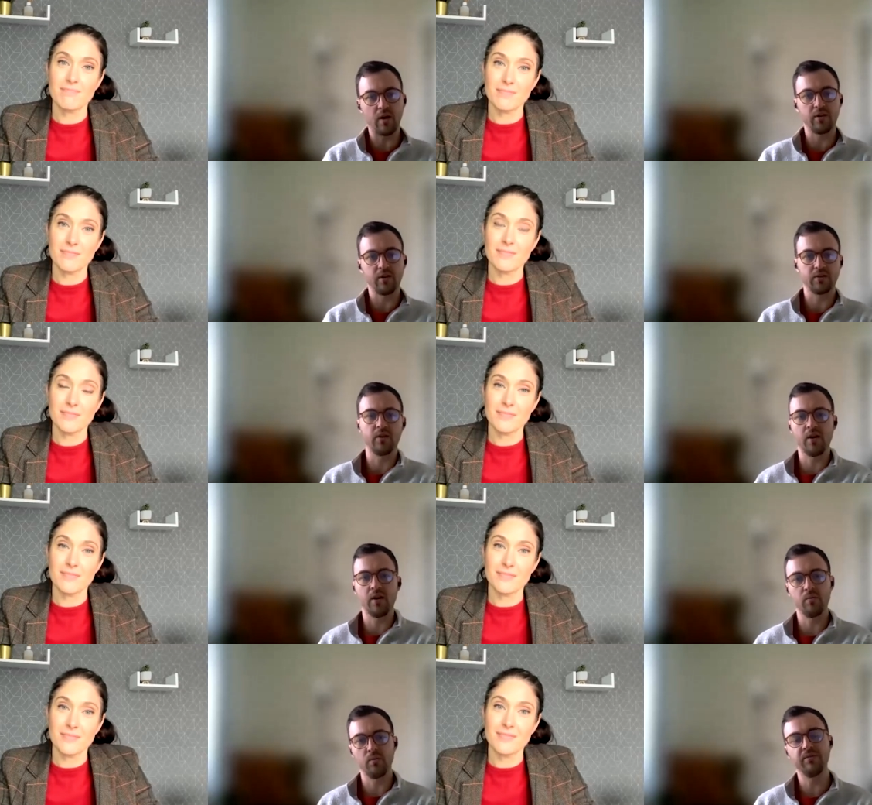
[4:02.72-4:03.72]
Speaker 1: hard or go home
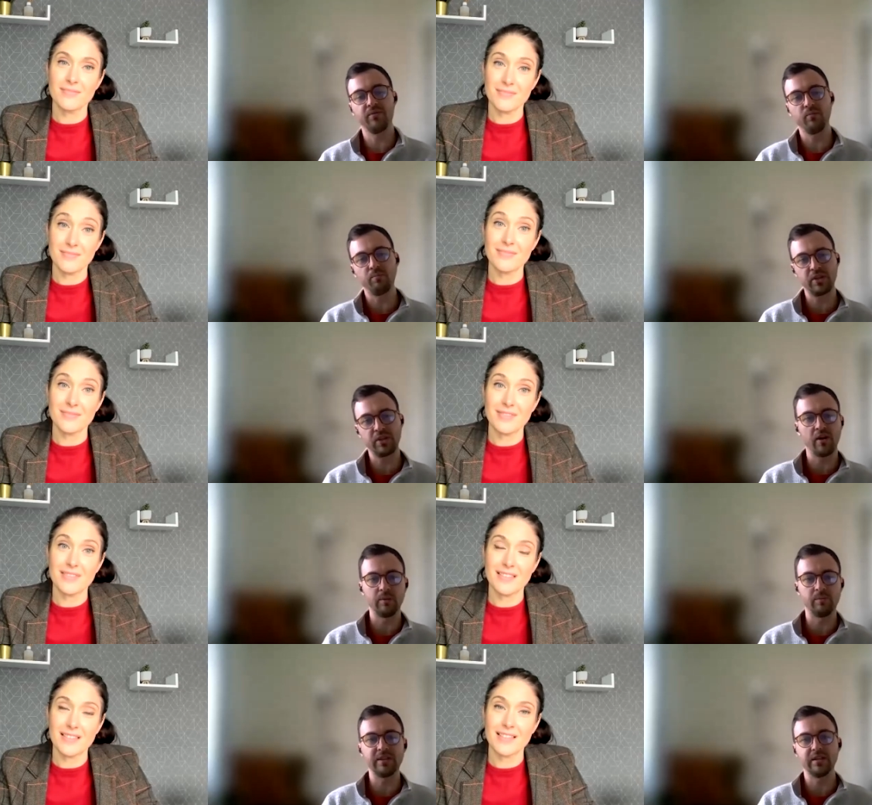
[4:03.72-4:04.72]
with starting
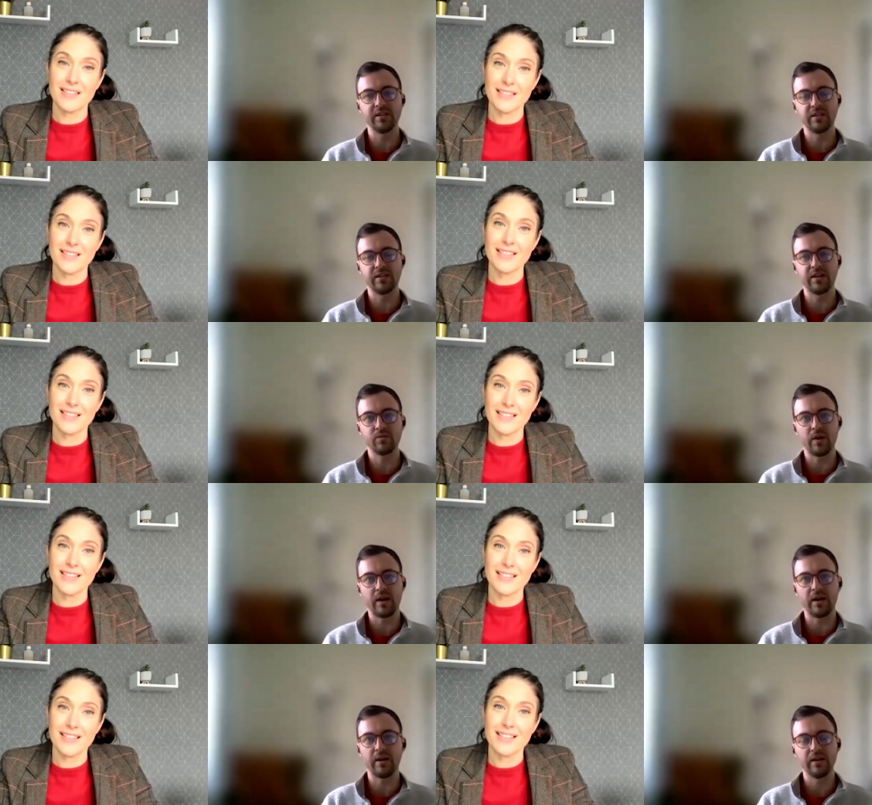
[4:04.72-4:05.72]
a business. And that's
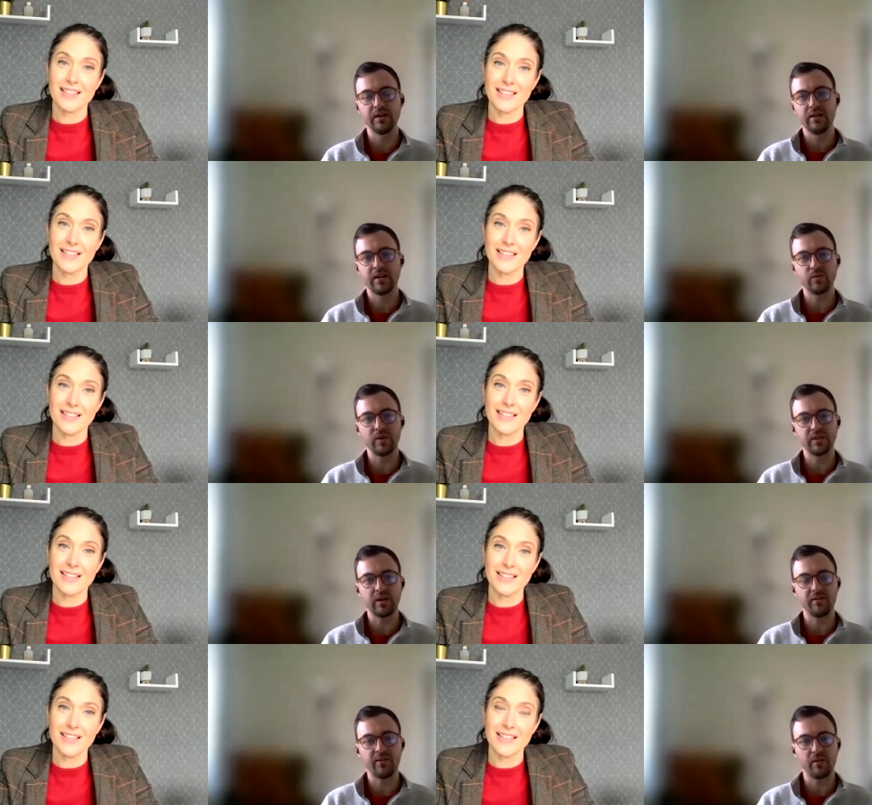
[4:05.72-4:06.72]
where that's where
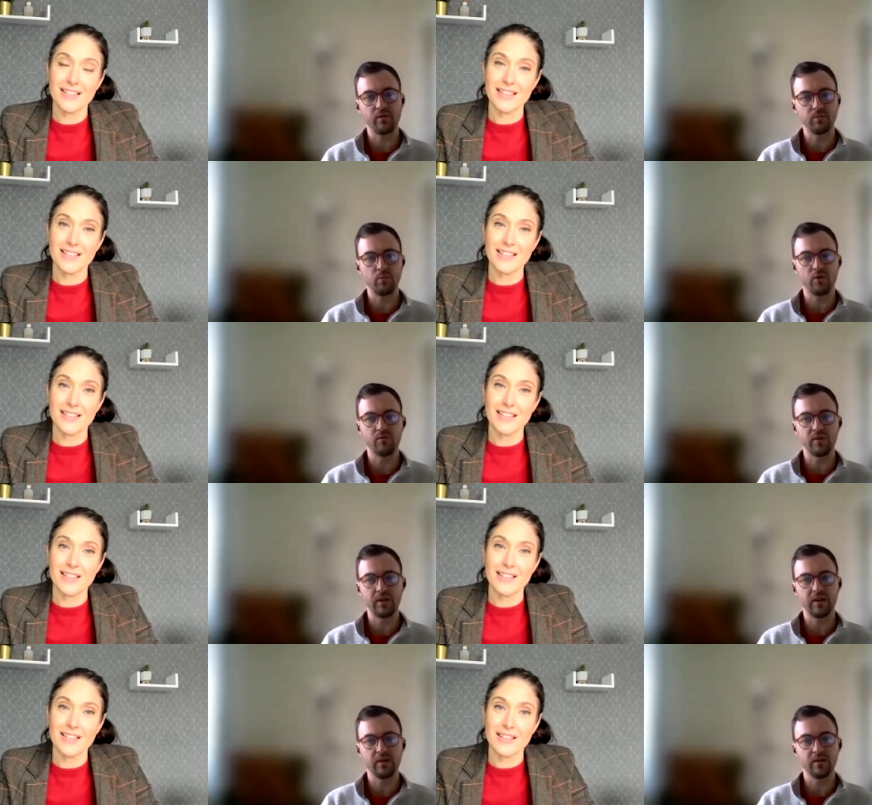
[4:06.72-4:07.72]
Skyfarer was born,
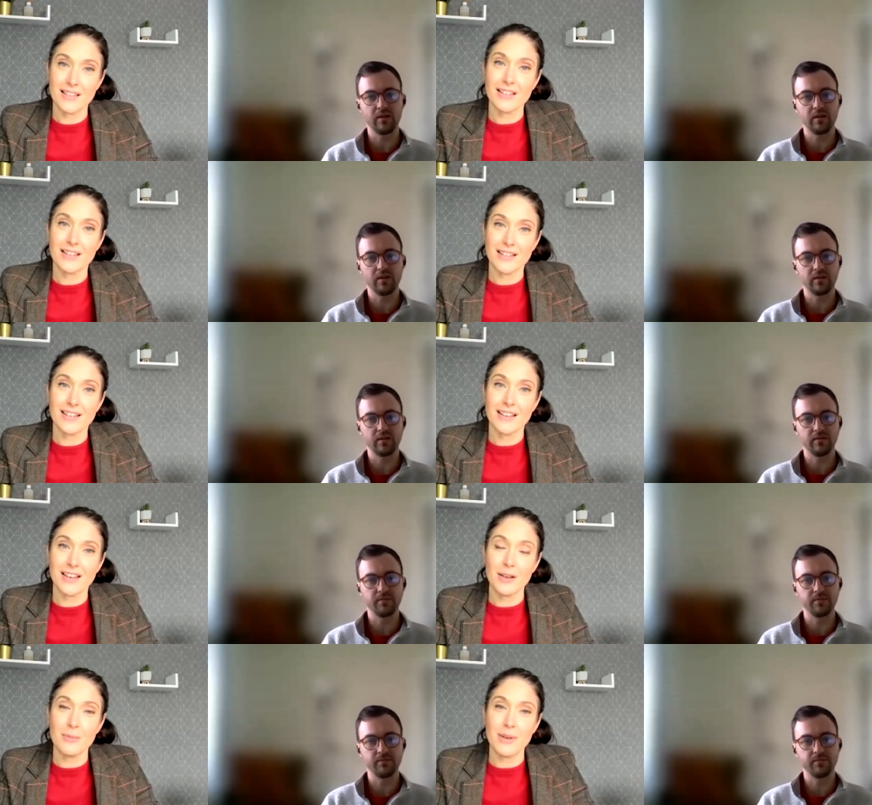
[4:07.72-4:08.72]
really.
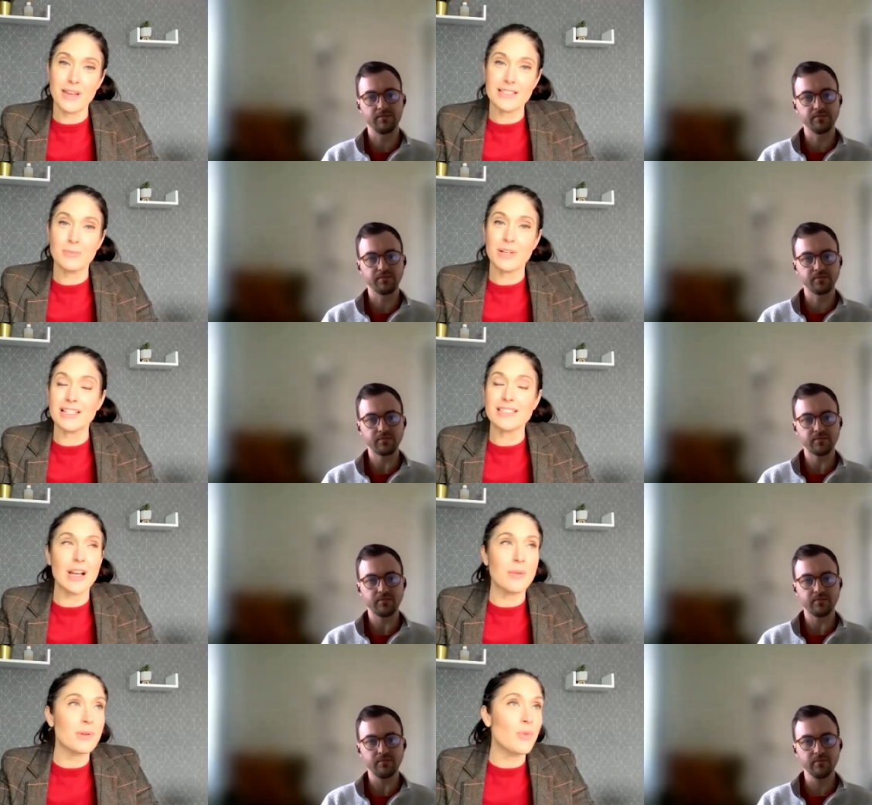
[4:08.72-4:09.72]
Speaker 2: Amazing. Please
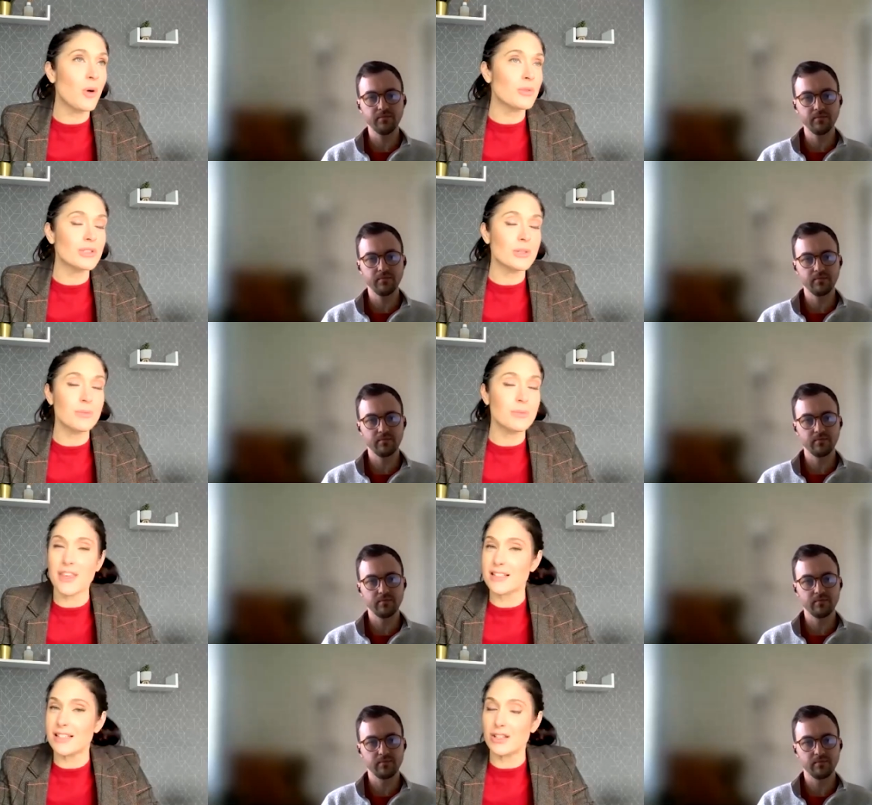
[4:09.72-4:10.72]
tell me, what were some of the
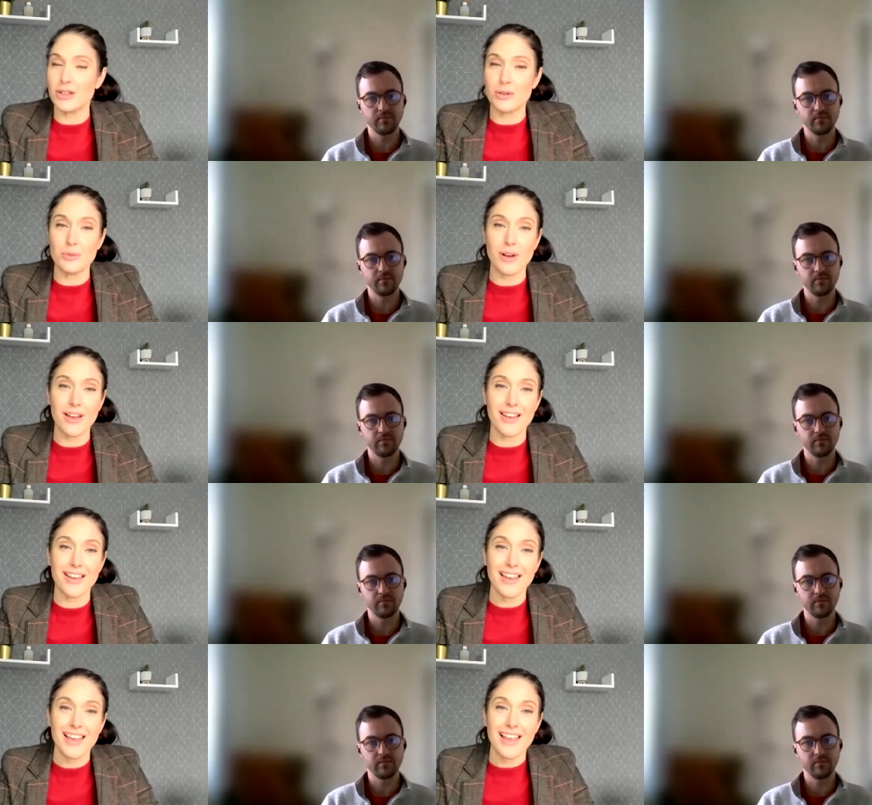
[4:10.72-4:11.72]
things that you uh,
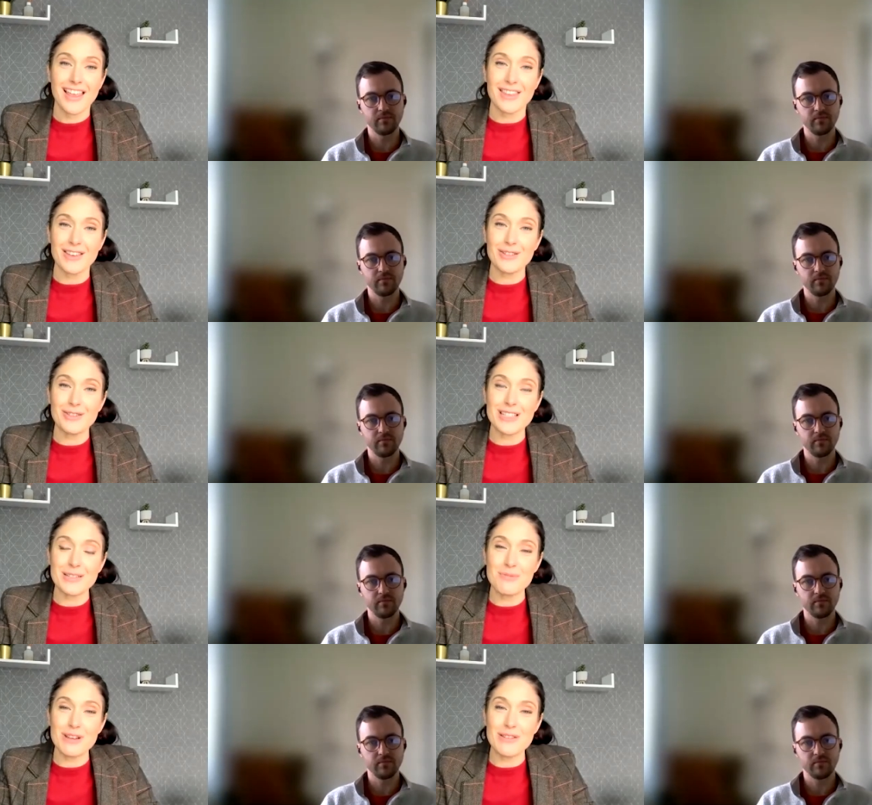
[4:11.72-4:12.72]
that you
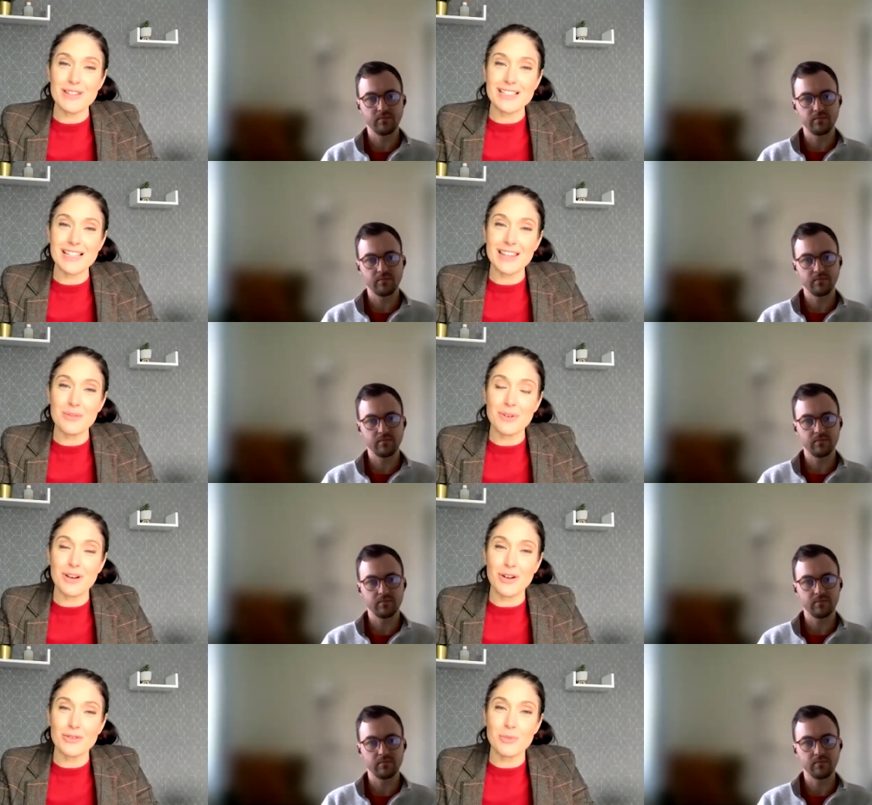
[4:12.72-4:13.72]
did previously that
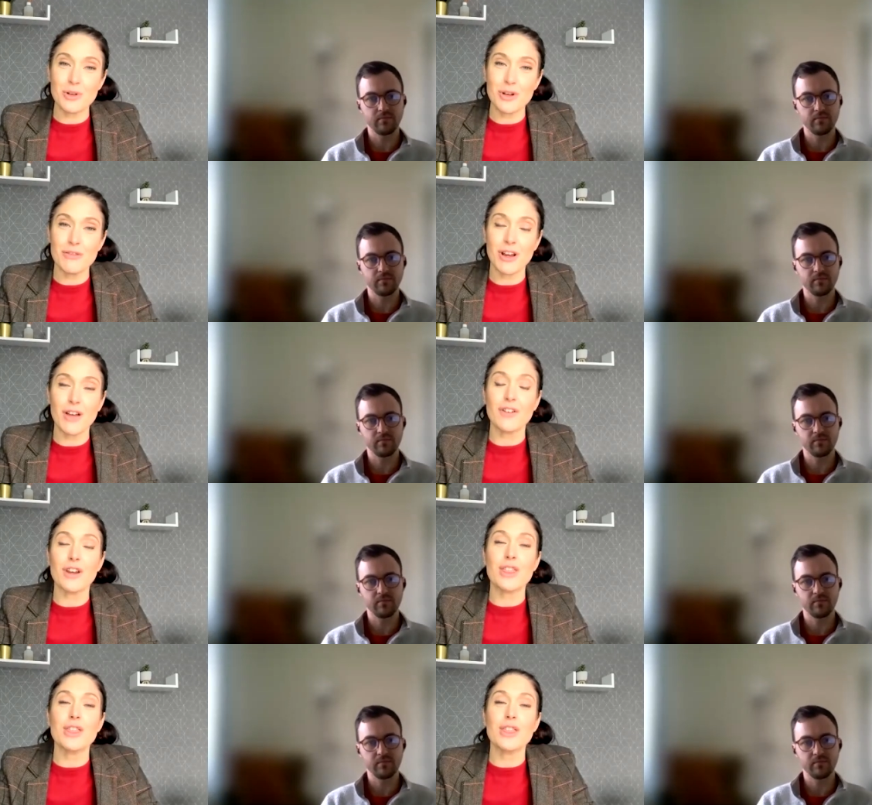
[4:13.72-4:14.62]
were entrepreneurial? I've got